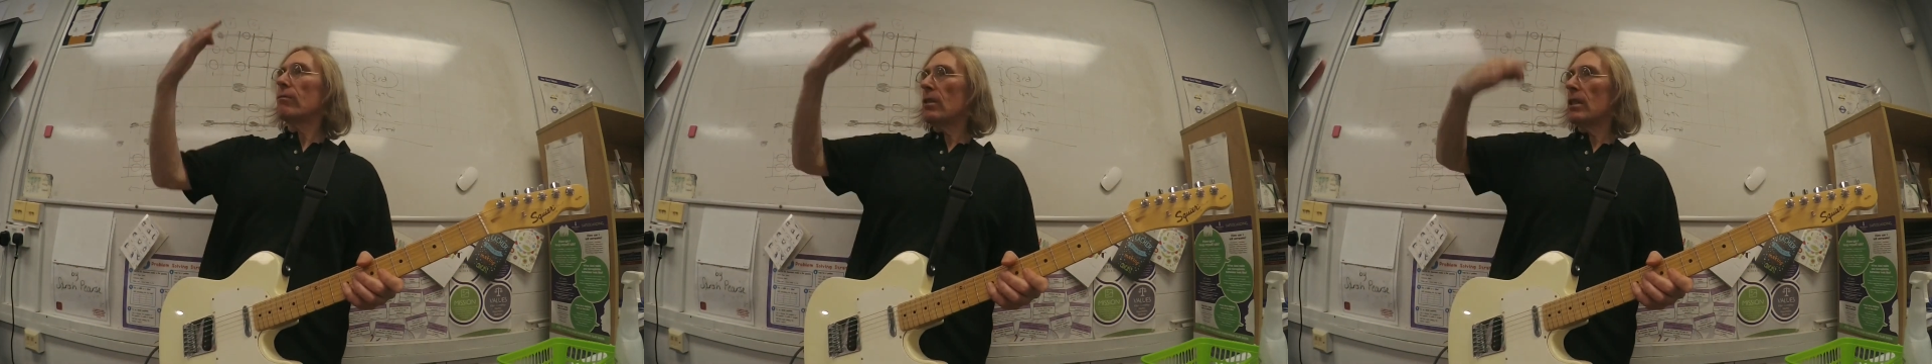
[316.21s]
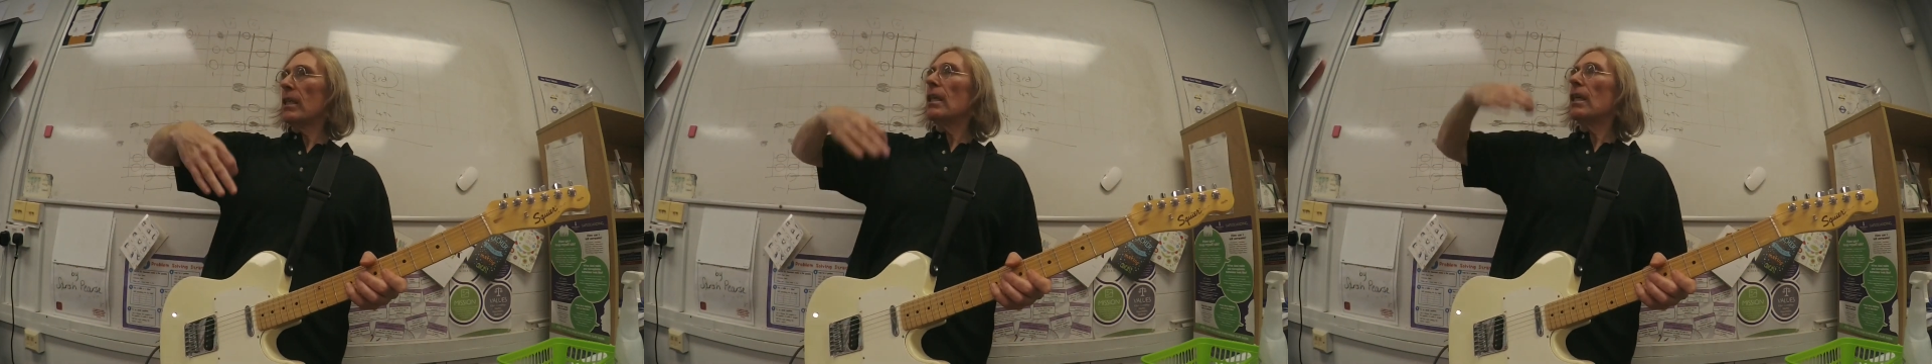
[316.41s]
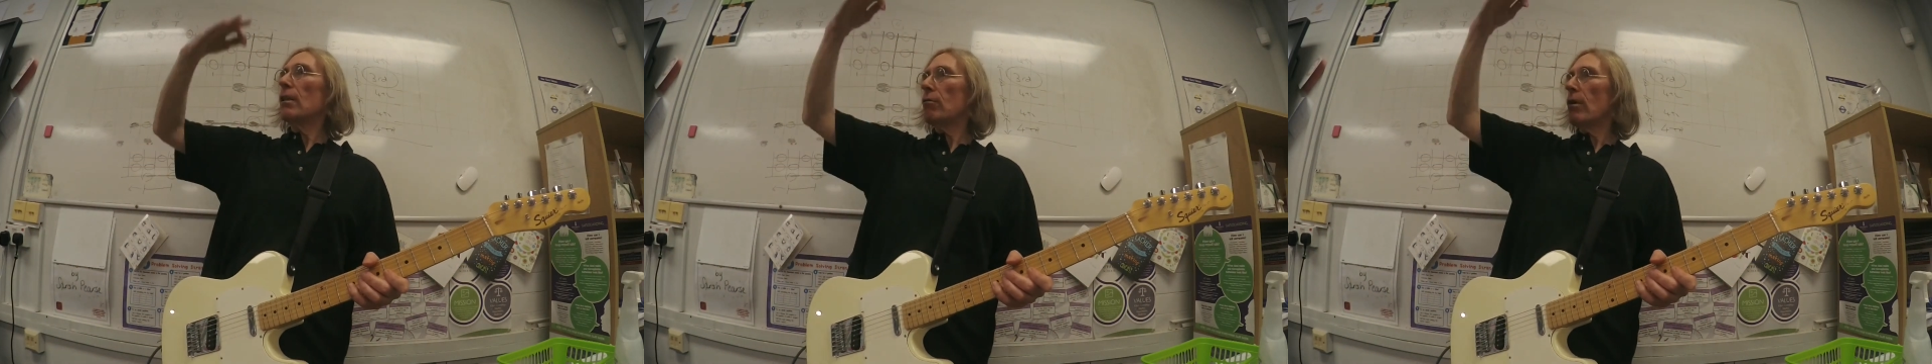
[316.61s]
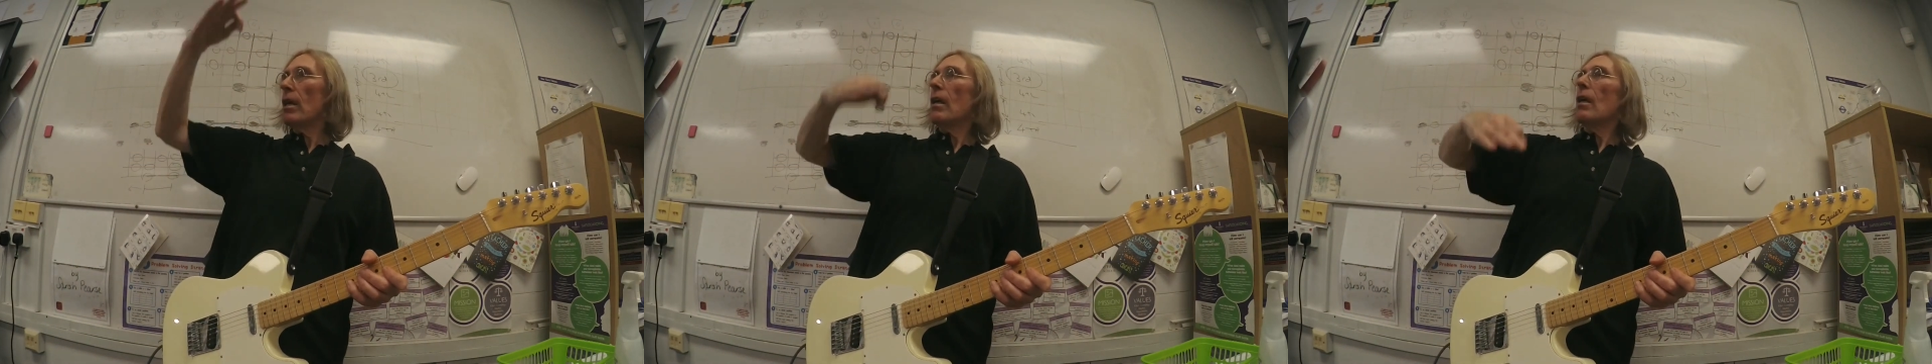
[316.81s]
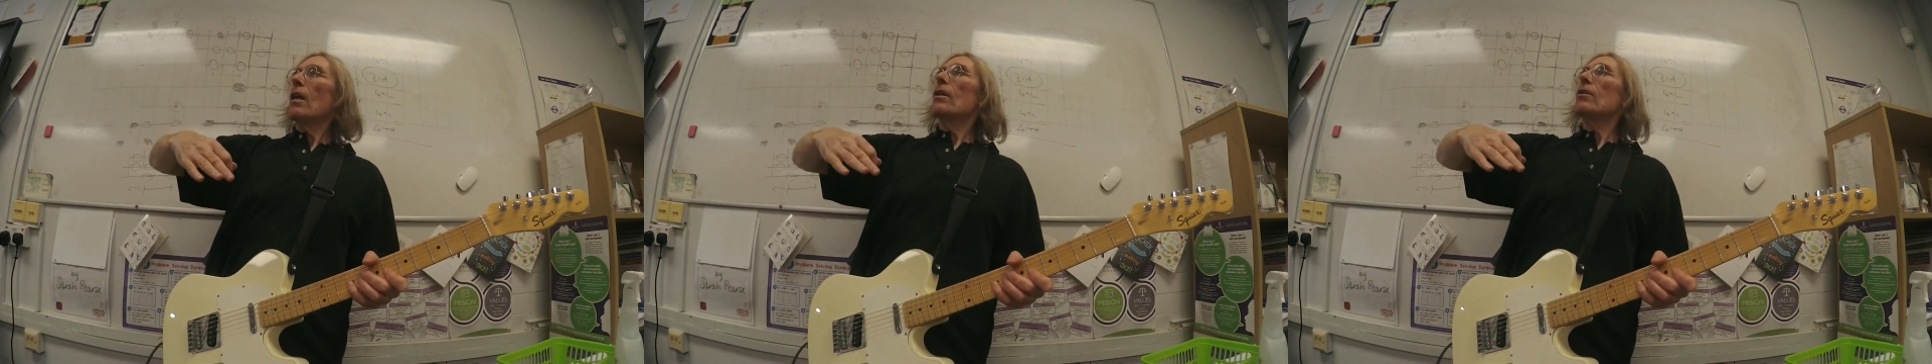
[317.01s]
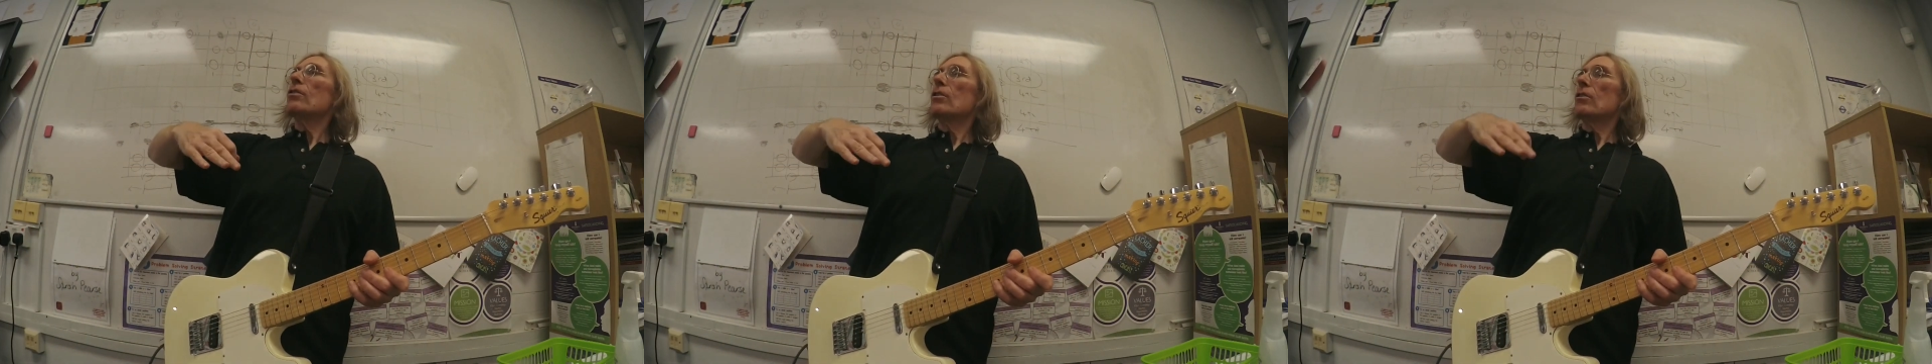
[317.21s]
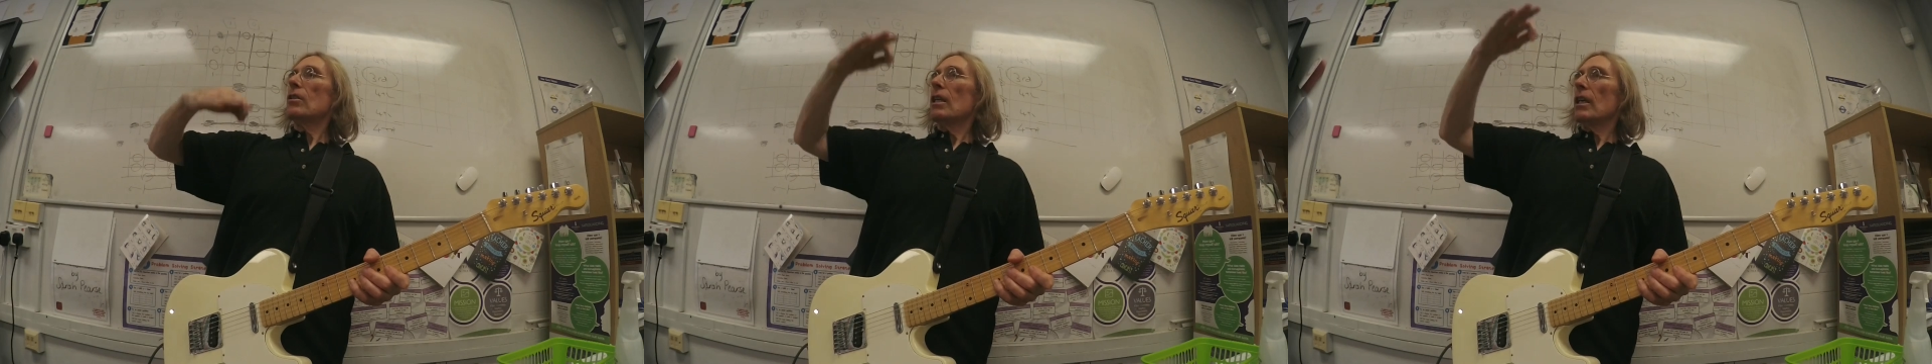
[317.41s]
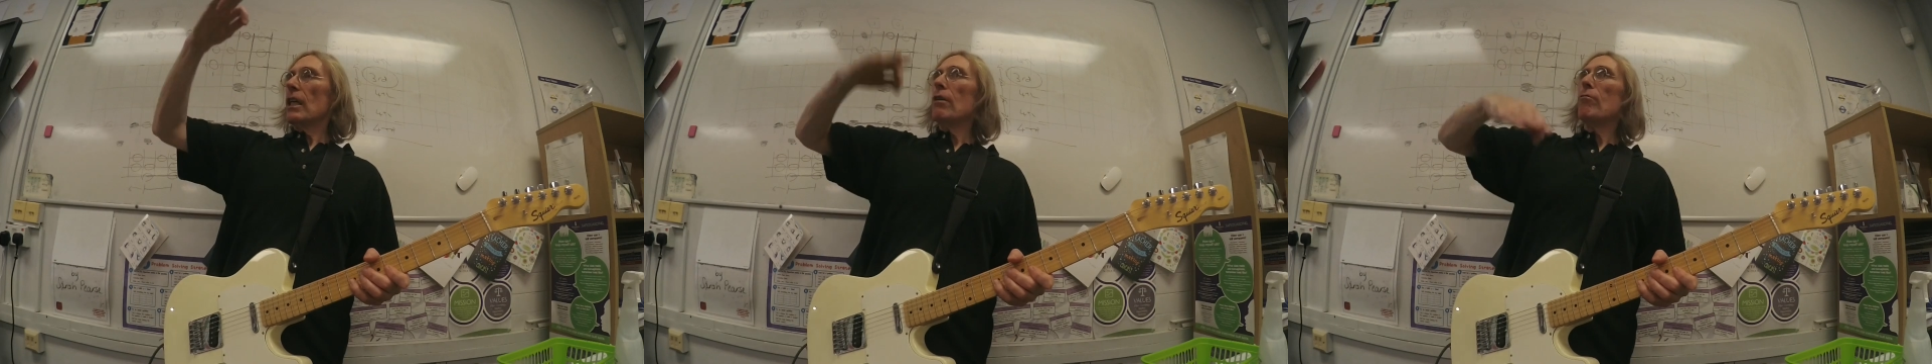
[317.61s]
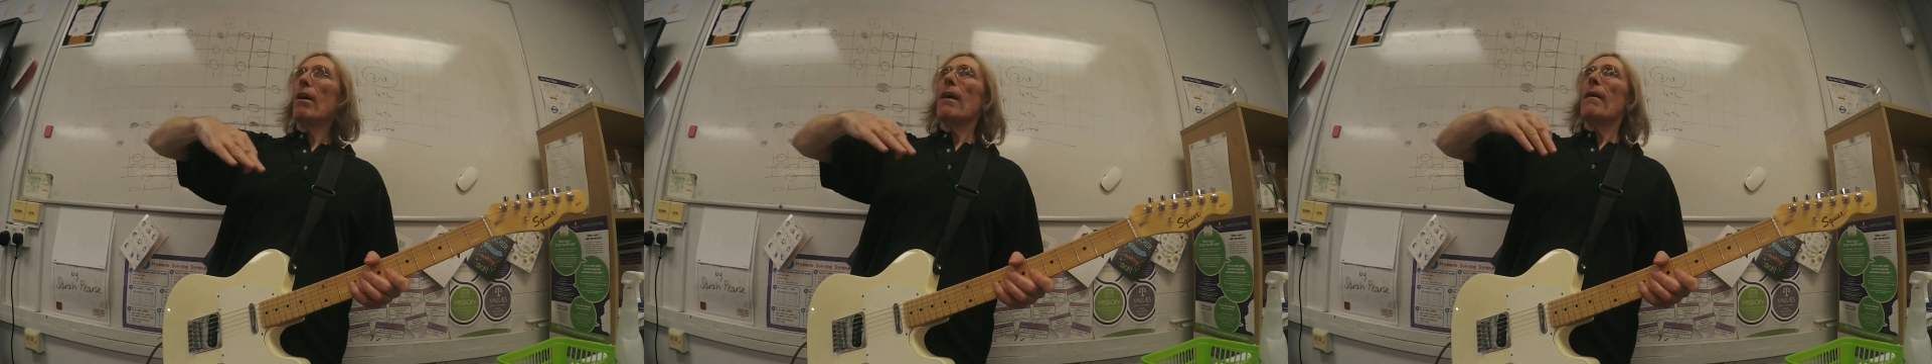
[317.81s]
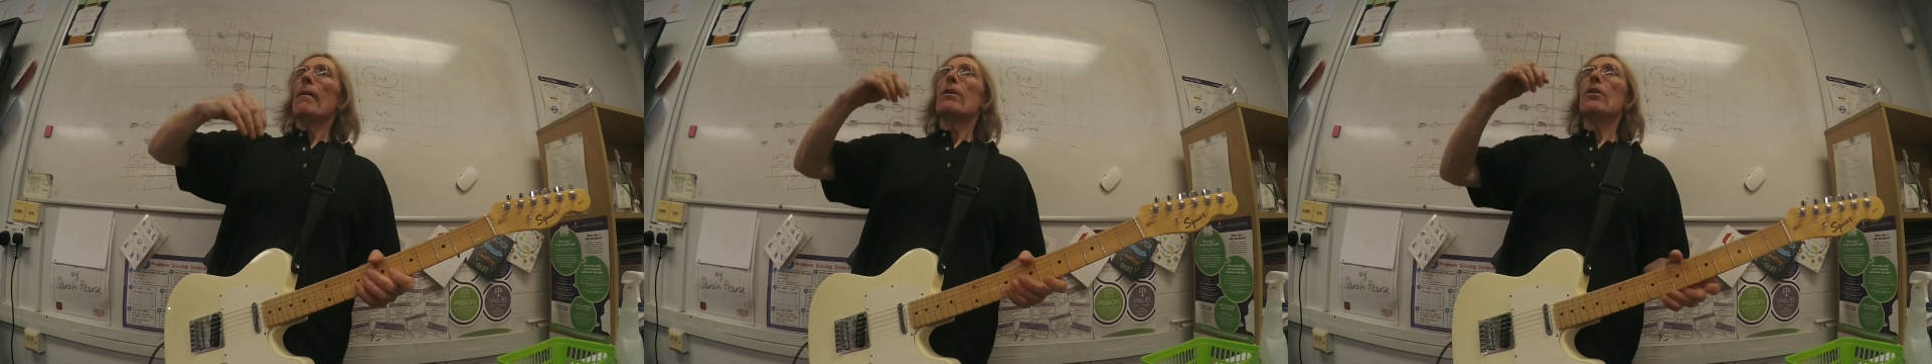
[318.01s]

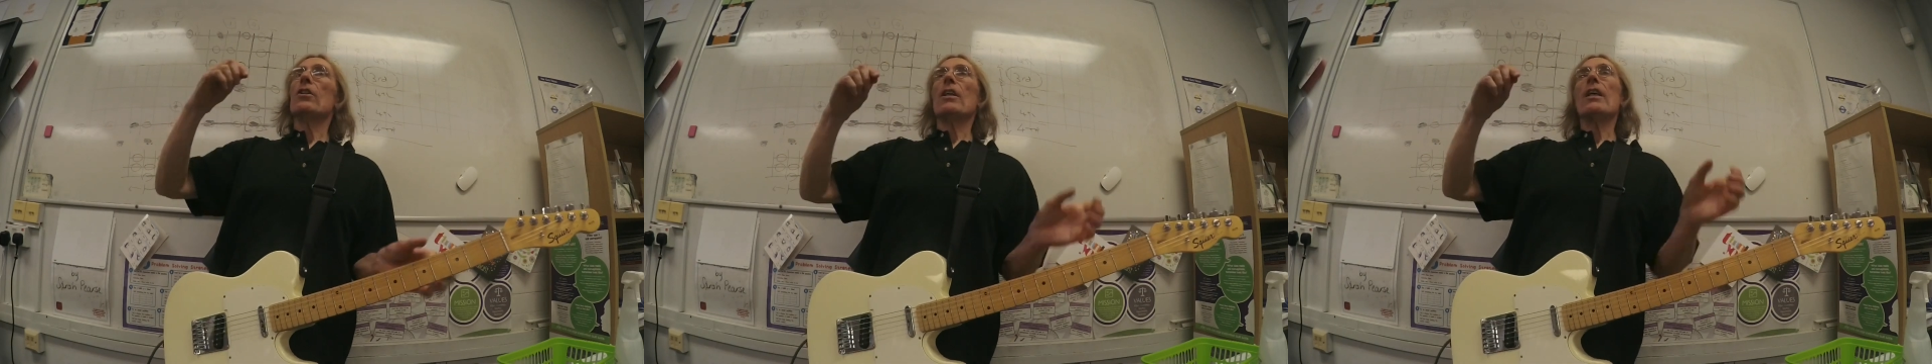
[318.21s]
Because